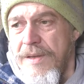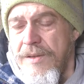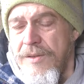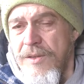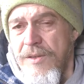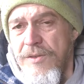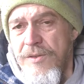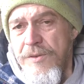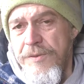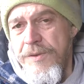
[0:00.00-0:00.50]

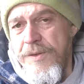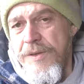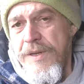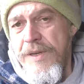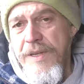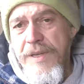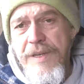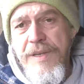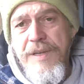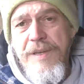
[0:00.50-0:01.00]
So there's nothing
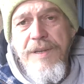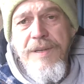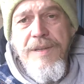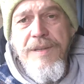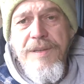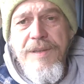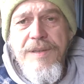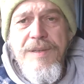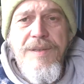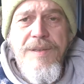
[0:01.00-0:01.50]

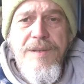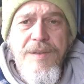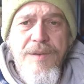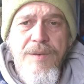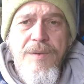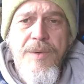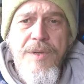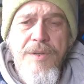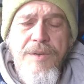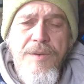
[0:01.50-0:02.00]

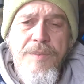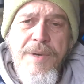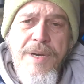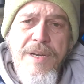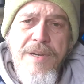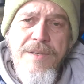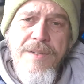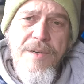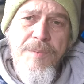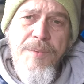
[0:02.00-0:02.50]
that we can do
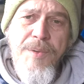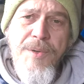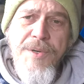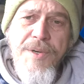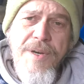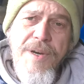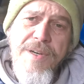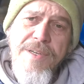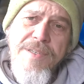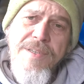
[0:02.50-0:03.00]
about it. No point
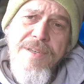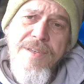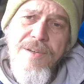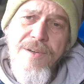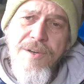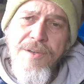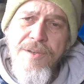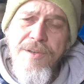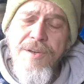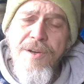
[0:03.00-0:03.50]
going
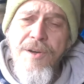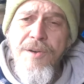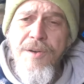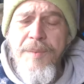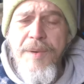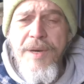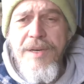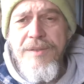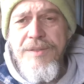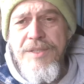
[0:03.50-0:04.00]
on and on
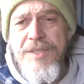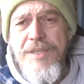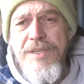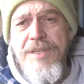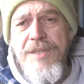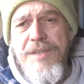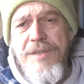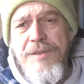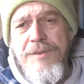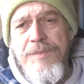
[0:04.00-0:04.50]
about it,
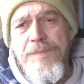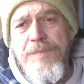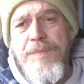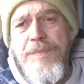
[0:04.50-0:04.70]
you know.